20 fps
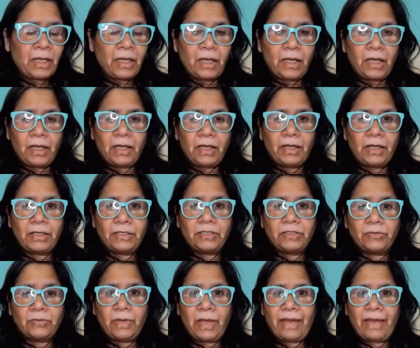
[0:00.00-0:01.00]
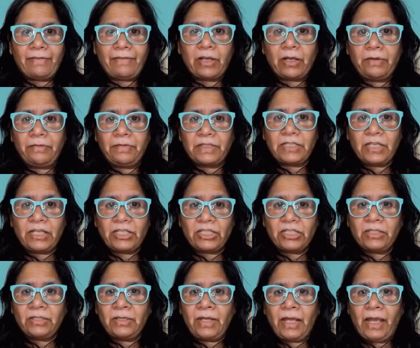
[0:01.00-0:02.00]
to have a
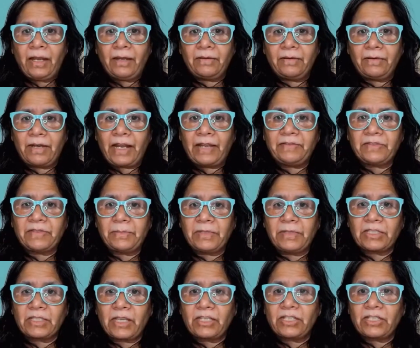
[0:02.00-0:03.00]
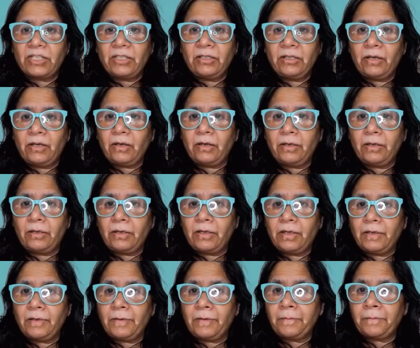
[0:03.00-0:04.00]
conversation and drive some discussion
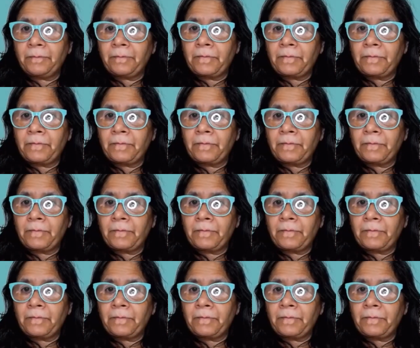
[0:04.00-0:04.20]
on